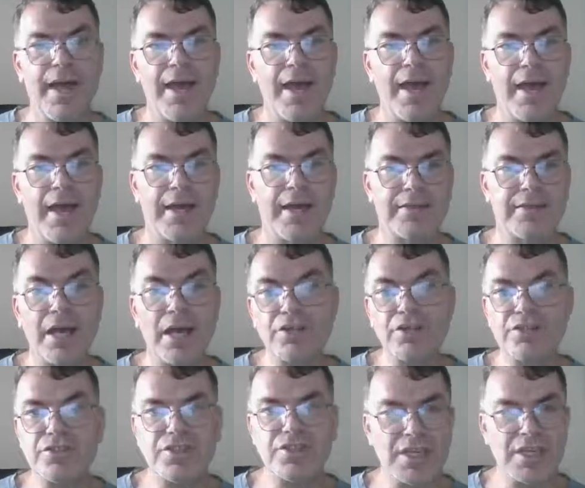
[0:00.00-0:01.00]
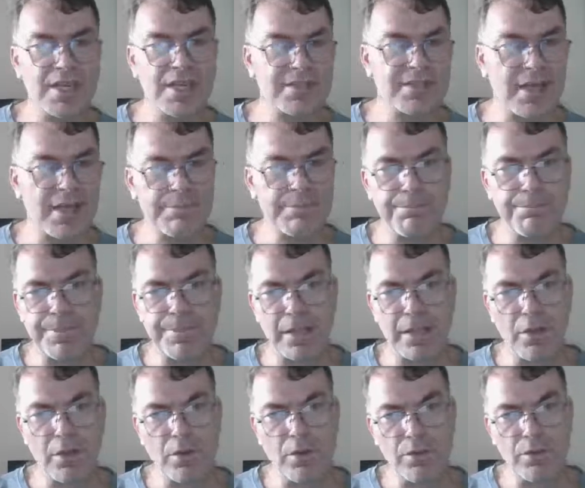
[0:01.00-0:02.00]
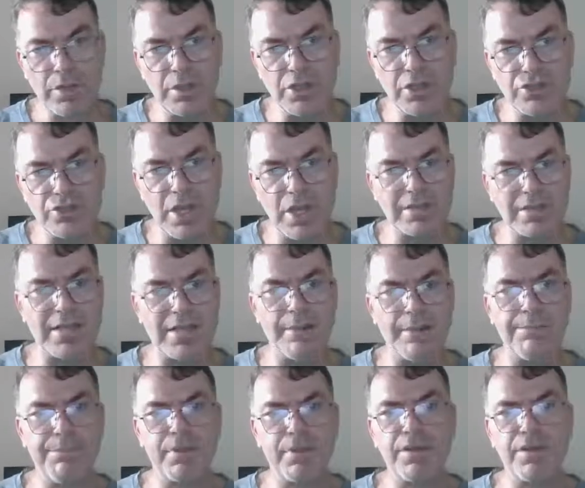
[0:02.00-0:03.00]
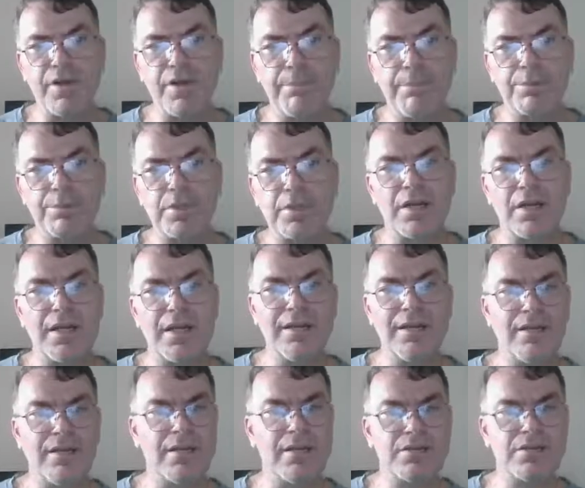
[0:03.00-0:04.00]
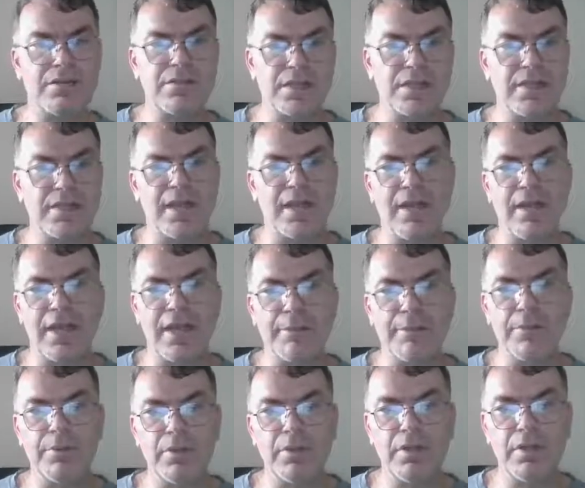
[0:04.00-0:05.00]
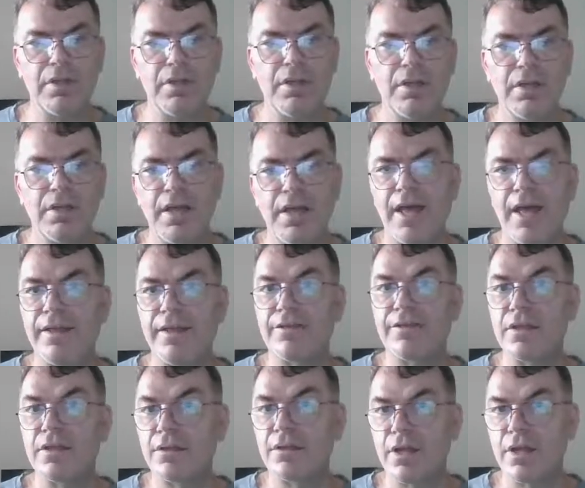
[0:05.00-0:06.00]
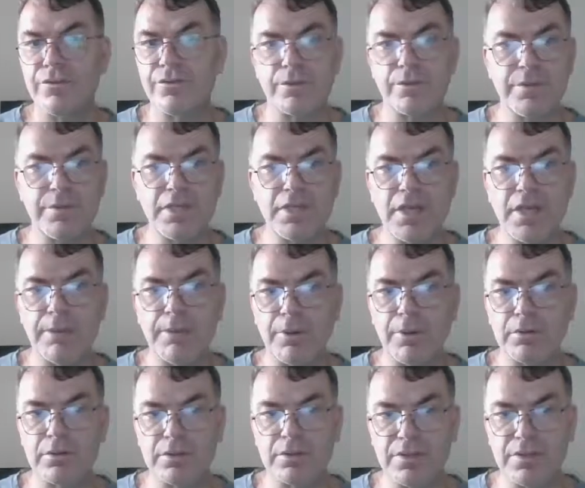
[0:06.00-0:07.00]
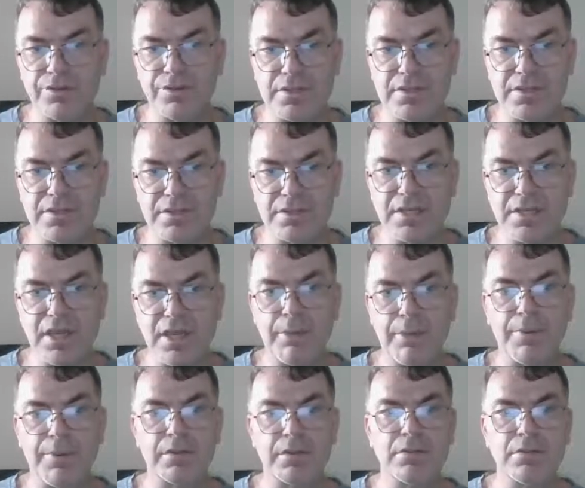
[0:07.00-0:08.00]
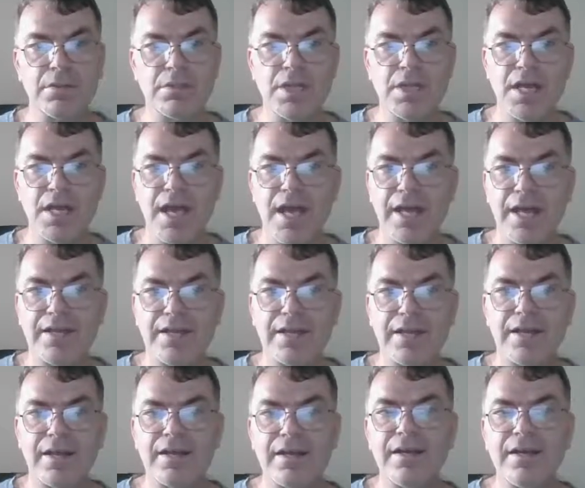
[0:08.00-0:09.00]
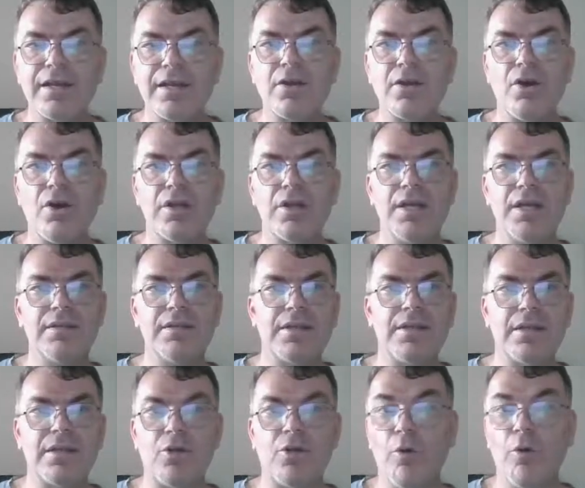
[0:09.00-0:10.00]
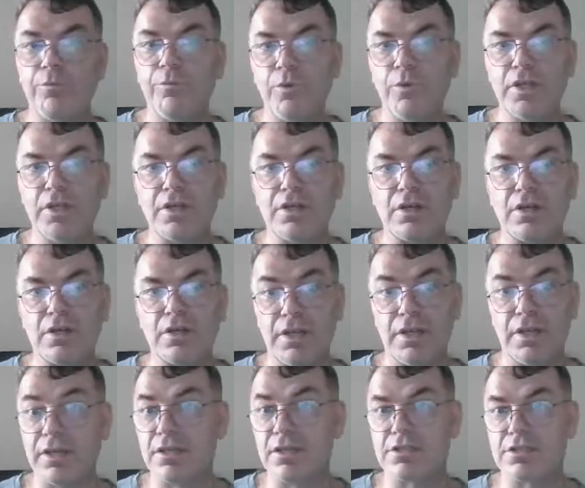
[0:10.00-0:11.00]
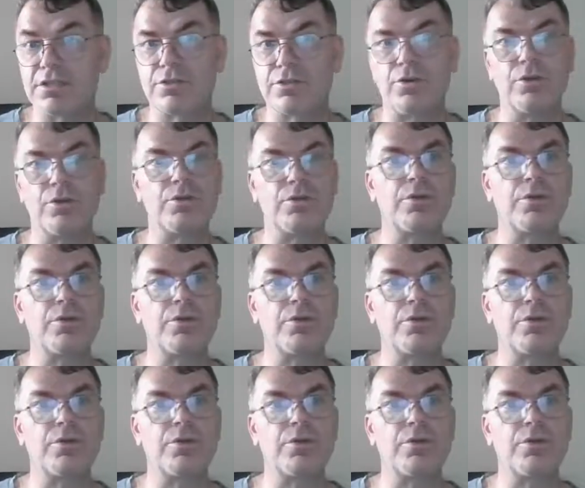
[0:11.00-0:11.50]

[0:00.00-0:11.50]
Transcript: the other thing is that below each example, here I put a link, here tk label, and then under TK button there is the TK button and I can click on it and hopefully the link is going to